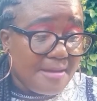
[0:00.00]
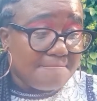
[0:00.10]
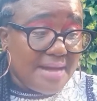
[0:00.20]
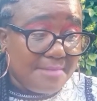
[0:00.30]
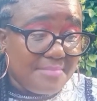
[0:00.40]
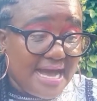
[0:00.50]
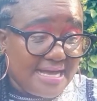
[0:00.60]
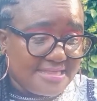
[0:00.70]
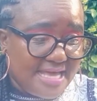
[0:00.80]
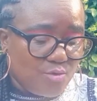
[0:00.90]

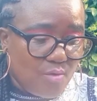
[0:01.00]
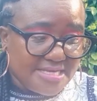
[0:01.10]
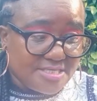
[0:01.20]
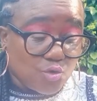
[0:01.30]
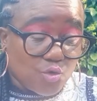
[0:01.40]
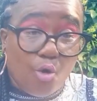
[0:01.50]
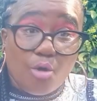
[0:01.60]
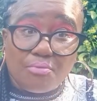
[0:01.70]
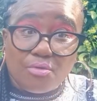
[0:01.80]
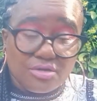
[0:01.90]
Mama then went to
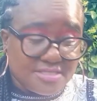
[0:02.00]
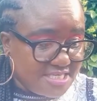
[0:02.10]
Kumbu